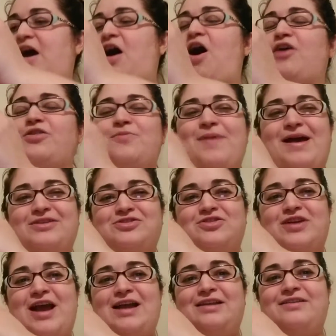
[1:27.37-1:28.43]
All the
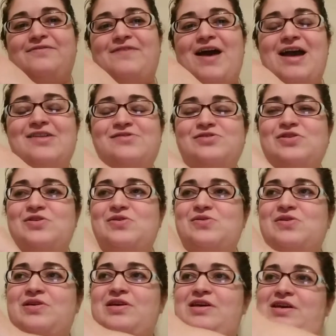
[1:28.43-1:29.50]
bags are kind of, I don't
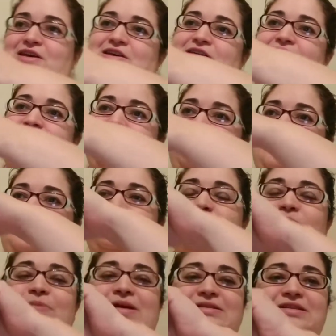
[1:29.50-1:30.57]
know, they're
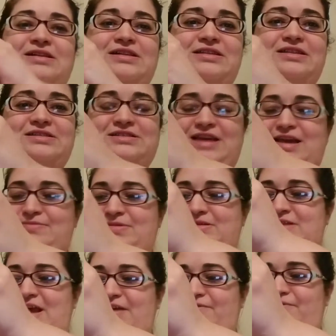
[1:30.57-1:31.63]
basically the same
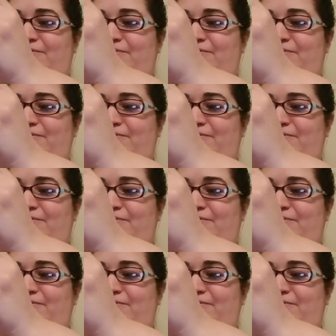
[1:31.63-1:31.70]
exact